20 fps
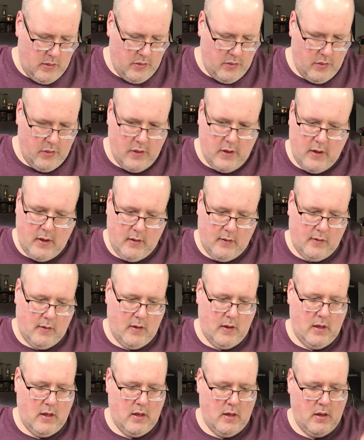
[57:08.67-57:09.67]
This
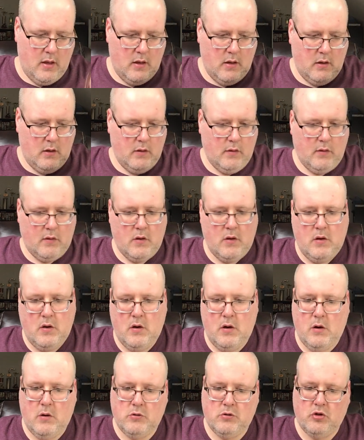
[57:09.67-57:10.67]
is
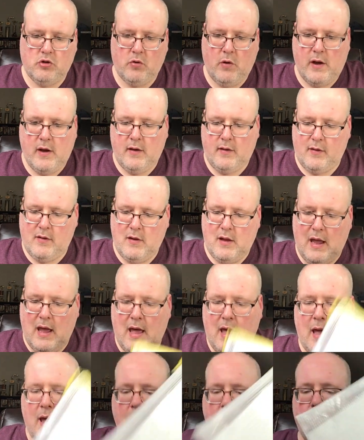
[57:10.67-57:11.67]
Oh Joyous
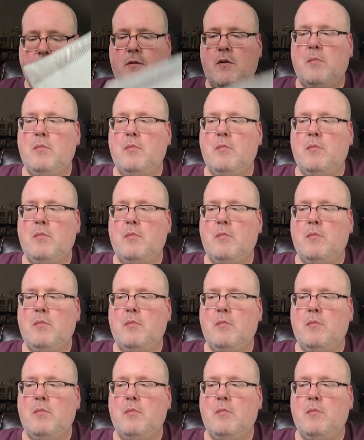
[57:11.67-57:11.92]
Day from